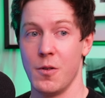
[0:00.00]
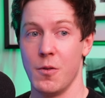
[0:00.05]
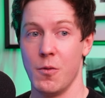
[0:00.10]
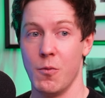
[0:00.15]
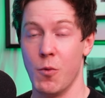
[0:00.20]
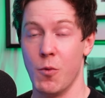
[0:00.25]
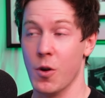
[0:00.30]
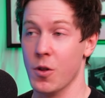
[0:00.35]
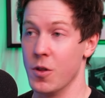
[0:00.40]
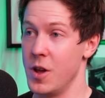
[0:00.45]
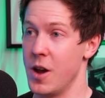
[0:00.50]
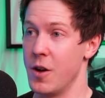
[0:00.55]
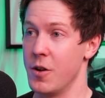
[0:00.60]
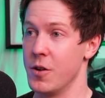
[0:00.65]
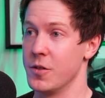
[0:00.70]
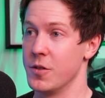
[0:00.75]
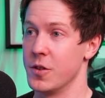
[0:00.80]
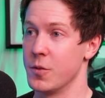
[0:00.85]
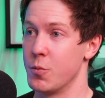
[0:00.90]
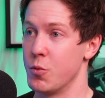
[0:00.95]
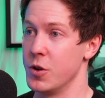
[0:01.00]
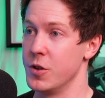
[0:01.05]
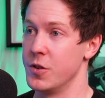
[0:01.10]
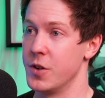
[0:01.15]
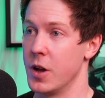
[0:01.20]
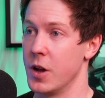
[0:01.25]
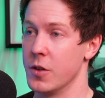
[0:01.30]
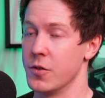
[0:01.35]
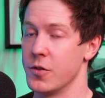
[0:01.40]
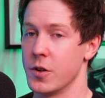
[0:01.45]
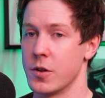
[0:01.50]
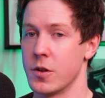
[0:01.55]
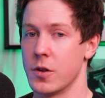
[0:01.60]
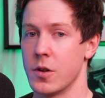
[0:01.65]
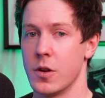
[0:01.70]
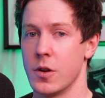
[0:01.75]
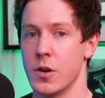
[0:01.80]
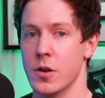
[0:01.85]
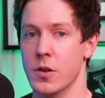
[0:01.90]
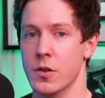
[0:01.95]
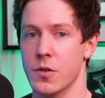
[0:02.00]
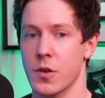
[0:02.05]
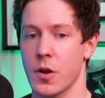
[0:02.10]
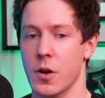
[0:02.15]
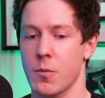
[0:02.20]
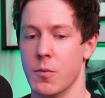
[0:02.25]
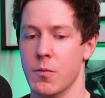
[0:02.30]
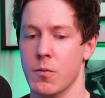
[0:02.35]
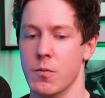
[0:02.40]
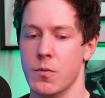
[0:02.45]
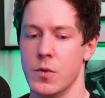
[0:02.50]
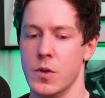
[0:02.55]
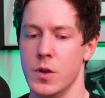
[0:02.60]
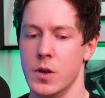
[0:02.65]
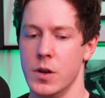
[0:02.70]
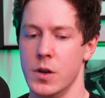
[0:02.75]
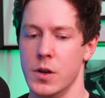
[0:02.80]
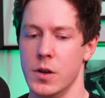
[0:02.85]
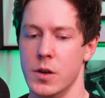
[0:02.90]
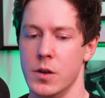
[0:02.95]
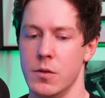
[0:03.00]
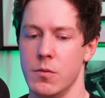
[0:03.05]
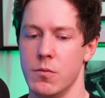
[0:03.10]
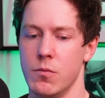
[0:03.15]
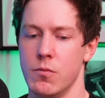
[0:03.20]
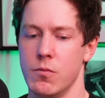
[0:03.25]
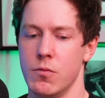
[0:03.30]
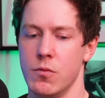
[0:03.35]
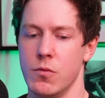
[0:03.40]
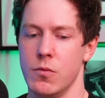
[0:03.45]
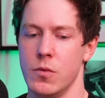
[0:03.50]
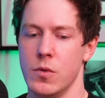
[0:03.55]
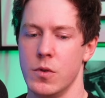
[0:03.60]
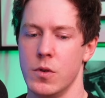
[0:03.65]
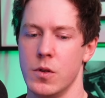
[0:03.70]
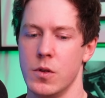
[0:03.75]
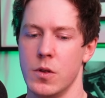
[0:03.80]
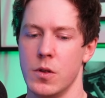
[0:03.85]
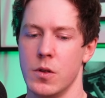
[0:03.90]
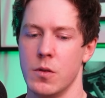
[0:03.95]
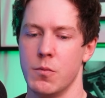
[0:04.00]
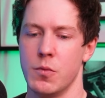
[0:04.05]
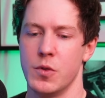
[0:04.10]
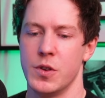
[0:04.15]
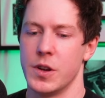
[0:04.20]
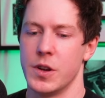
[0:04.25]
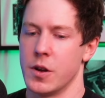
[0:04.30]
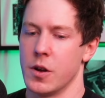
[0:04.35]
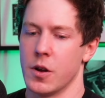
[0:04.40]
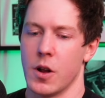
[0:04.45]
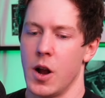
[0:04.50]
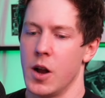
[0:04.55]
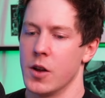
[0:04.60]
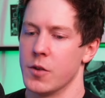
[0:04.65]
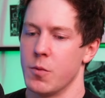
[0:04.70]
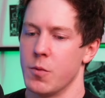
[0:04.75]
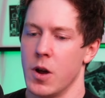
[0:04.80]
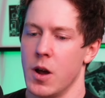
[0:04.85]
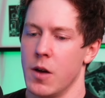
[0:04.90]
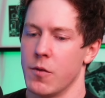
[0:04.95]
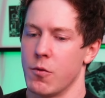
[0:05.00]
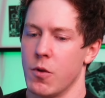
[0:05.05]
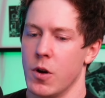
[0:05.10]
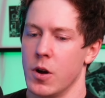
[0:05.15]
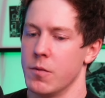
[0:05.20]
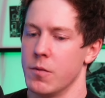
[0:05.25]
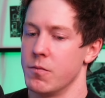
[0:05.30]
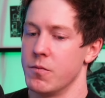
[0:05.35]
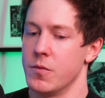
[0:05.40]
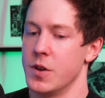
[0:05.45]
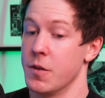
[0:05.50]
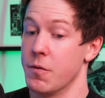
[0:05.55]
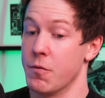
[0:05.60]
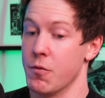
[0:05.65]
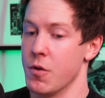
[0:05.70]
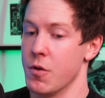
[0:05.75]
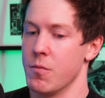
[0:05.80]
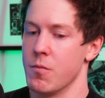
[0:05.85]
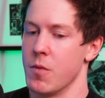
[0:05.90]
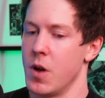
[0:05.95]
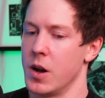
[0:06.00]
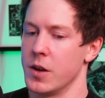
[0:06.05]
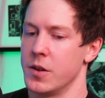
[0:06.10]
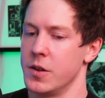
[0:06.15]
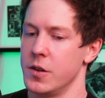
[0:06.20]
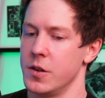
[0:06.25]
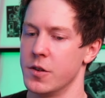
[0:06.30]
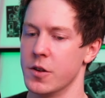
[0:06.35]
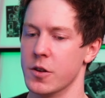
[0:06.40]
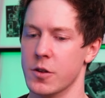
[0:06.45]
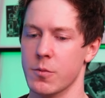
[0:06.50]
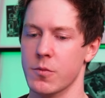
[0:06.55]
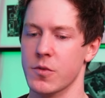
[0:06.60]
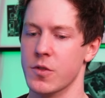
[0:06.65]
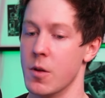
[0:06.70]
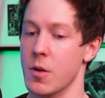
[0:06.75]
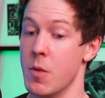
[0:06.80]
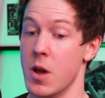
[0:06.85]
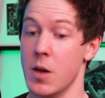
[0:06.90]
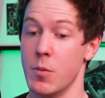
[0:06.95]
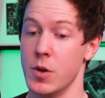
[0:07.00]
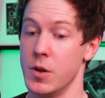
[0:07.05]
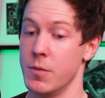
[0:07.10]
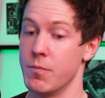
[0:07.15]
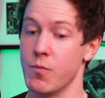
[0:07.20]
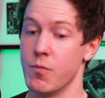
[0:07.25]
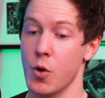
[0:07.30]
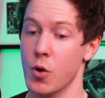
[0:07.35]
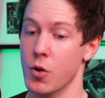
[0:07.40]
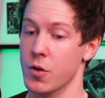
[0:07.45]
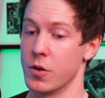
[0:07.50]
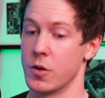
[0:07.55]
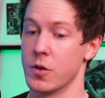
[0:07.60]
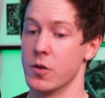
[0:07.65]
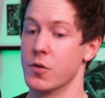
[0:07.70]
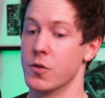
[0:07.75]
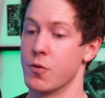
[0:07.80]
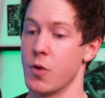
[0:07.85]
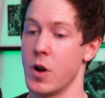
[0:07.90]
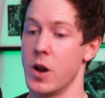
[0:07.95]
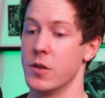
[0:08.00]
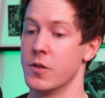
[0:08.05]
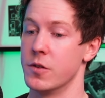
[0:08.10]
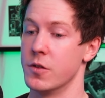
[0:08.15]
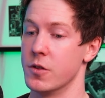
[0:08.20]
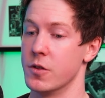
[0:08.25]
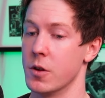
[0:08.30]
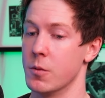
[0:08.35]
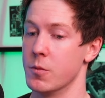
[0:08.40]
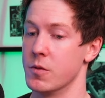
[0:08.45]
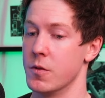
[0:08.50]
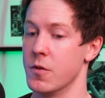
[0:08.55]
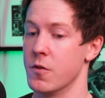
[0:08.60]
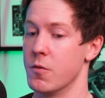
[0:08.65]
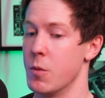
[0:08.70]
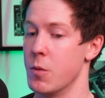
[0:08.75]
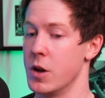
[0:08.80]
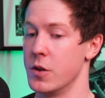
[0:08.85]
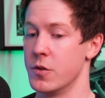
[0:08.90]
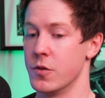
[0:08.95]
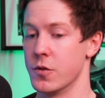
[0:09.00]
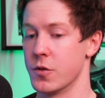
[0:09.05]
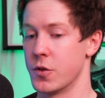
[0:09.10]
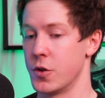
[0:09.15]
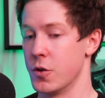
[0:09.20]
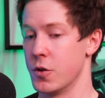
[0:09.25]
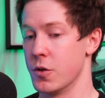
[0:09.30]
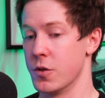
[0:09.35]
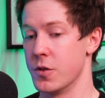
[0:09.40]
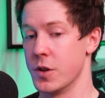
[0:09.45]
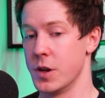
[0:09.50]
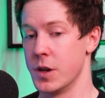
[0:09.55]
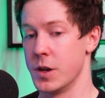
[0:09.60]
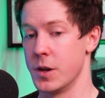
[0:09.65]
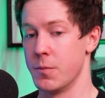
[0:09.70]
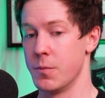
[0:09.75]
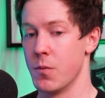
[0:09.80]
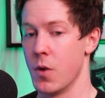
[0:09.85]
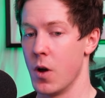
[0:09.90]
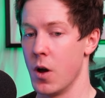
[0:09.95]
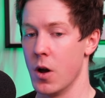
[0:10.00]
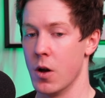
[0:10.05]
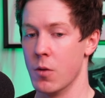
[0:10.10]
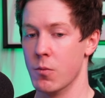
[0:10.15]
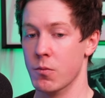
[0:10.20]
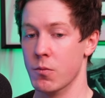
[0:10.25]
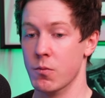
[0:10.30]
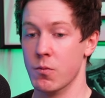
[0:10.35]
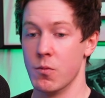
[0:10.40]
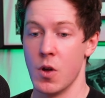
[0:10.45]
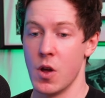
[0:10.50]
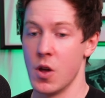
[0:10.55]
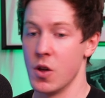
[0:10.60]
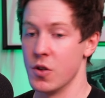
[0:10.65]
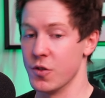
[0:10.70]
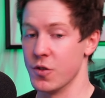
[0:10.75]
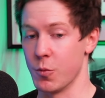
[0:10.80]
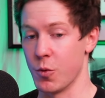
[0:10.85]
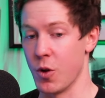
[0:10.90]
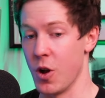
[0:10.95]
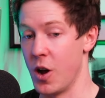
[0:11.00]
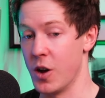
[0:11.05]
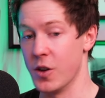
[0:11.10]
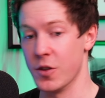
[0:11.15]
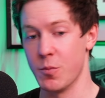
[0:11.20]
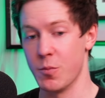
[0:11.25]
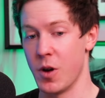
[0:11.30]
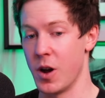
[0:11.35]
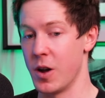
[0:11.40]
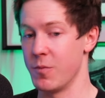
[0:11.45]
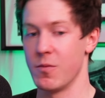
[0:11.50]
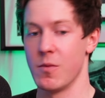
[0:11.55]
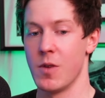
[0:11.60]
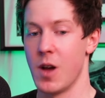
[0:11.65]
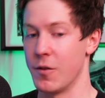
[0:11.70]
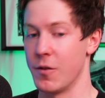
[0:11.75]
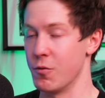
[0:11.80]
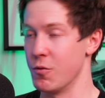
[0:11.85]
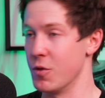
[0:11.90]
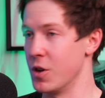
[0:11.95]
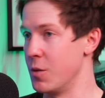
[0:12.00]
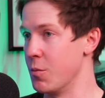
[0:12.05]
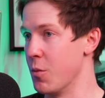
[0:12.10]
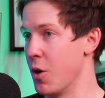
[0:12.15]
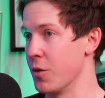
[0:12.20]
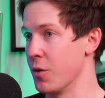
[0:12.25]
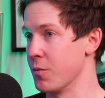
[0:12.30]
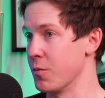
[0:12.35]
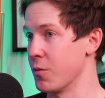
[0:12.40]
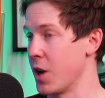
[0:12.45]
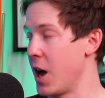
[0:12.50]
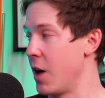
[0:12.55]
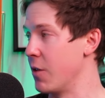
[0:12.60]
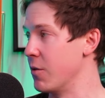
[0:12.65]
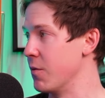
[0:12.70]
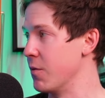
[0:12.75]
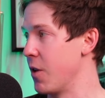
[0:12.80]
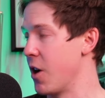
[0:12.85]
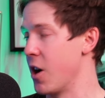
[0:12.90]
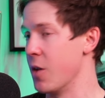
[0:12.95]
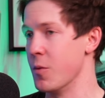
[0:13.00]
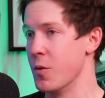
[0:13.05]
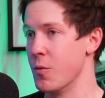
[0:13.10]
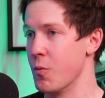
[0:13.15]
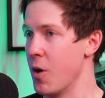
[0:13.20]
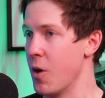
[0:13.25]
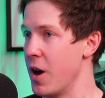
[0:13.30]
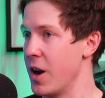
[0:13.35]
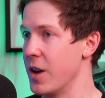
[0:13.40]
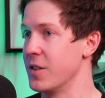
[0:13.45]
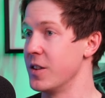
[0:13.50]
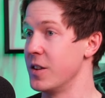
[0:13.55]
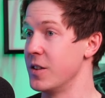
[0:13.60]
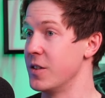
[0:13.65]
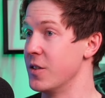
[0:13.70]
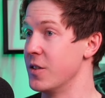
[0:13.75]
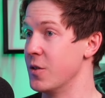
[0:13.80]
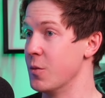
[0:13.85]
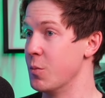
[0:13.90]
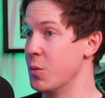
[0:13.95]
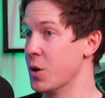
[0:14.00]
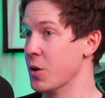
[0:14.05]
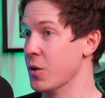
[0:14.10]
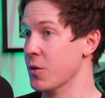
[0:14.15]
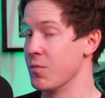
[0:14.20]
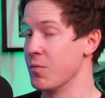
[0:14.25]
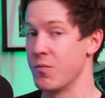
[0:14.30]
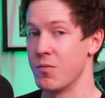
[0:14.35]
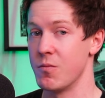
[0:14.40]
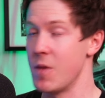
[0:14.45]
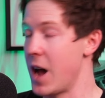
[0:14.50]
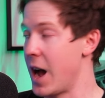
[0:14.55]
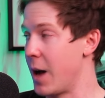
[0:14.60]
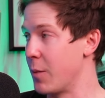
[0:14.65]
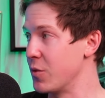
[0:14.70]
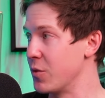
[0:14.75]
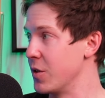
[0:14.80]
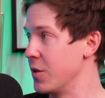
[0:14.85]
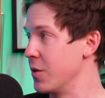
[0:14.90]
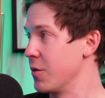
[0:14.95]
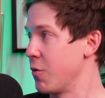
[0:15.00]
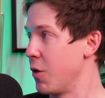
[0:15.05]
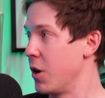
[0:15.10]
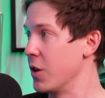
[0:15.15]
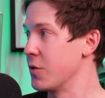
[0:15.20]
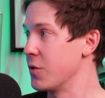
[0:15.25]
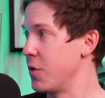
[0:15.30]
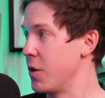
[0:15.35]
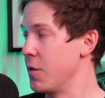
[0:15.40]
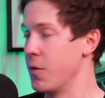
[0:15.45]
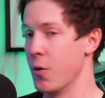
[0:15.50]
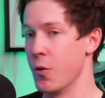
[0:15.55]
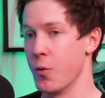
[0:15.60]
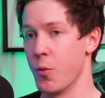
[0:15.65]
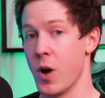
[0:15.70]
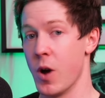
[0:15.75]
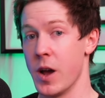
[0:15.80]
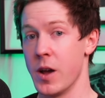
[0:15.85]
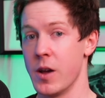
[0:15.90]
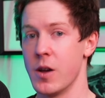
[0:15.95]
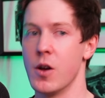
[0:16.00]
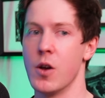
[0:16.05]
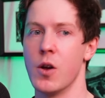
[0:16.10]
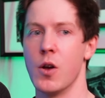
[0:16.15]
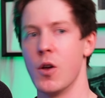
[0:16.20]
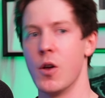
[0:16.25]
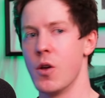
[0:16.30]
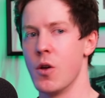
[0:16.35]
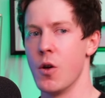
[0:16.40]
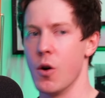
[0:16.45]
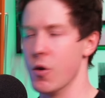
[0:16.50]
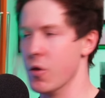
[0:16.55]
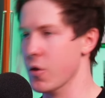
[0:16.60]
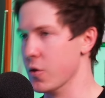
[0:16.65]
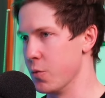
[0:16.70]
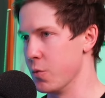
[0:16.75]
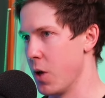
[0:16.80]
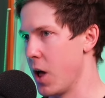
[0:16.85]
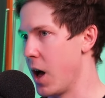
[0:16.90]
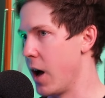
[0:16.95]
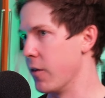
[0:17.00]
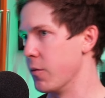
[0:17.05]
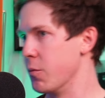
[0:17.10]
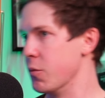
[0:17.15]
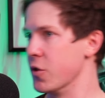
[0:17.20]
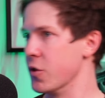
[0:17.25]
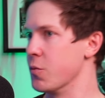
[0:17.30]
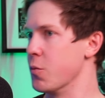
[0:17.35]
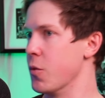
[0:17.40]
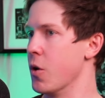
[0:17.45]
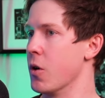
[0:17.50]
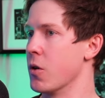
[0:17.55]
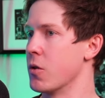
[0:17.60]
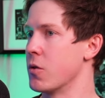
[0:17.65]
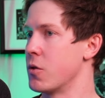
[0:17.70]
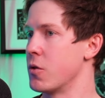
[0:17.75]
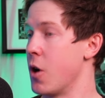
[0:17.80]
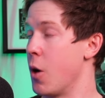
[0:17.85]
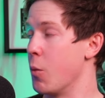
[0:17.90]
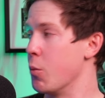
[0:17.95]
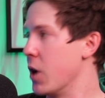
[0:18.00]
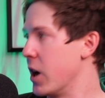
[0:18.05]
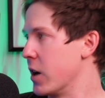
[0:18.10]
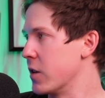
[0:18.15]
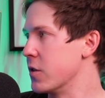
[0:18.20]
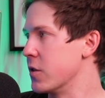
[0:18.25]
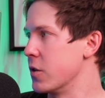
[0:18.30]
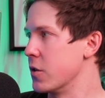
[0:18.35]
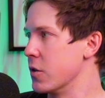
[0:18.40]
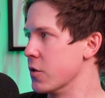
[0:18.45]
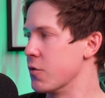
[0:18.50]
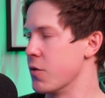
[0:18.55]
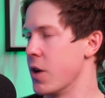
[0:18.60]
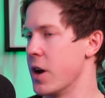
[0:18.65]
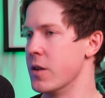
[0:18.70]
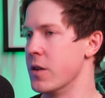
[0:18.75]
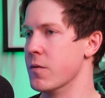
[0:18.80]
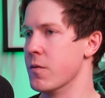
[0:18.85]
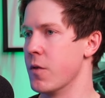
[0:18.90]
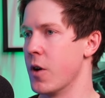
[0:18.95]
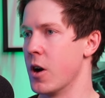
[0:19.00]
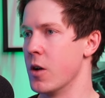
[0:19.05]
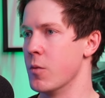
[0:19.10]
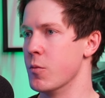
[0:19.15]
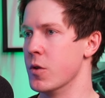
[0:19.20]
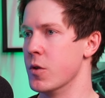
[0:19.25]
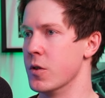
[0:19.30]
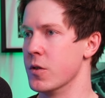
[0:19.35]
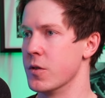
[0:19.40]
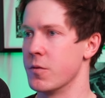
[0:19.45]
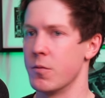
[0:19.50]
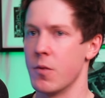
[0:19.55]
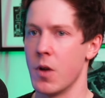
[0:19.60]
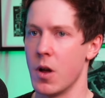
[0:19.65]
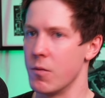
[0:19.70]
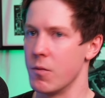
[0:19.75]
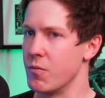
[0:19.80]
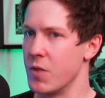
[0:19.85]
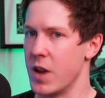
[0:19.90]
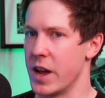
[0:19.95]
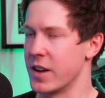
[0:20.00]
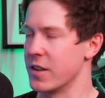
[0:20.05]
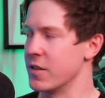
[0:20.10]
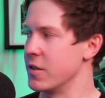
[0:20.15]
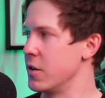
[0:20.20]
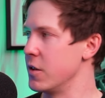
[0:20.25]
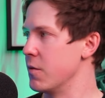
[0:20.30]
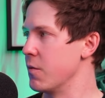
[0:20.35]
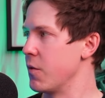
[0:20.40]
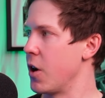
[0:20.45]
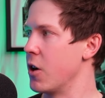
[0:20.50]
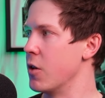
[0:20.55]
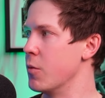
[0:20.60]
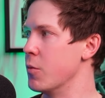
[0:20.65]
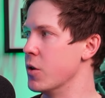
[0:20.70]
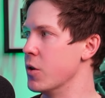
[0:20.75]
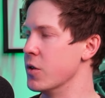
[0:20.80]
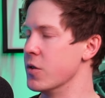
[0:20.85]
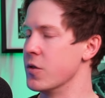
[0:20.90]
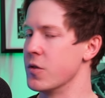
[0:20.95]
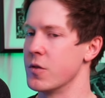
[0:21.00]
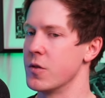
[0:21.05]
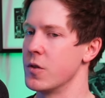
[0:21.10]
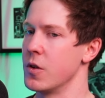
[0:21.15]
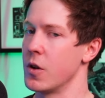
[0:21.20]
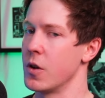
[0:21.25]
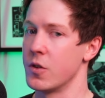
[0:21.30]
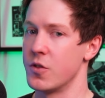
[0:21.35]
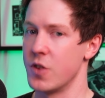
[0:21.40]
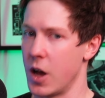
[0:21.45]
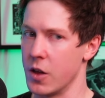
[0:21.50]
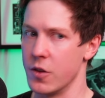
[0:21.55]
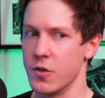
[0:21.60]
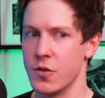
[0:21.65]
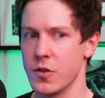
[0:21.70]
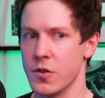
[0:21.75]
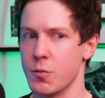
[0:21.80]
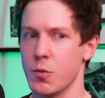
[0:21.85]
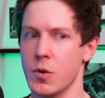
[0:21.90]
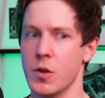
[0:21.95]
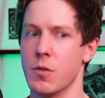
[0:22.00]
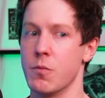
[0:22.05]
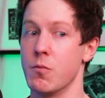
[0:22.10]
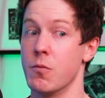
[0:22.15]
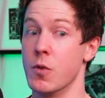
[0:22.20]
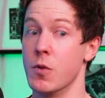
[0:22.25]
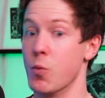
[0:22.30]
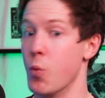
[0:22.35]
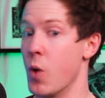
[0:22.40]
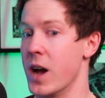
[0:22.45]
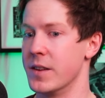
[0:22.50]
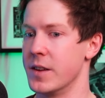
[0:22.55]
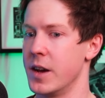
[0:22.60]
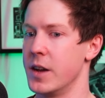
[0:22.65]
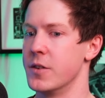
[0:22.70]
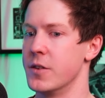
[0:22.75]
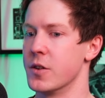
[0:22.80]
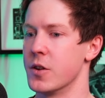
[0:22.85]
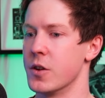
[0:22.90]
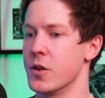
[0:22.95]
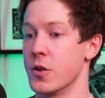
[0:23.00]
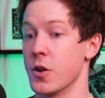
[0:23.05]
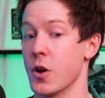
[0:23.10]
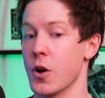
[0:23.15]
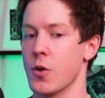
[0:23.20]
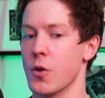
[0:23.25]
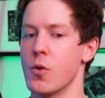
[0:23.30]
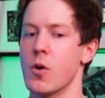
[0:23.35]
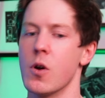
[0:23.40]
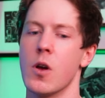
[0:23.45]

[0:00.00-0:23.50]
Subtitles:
one of the areas that's pretty challenging because the particular clients might have quite different IT systems. There may be other constraints in terms of information security. Some clients might have a really modern cloud environment where it's easy to build apps in quite a straightforward way. Others will have much more complex and constrained environments, legacy environments, challenges with where data can go.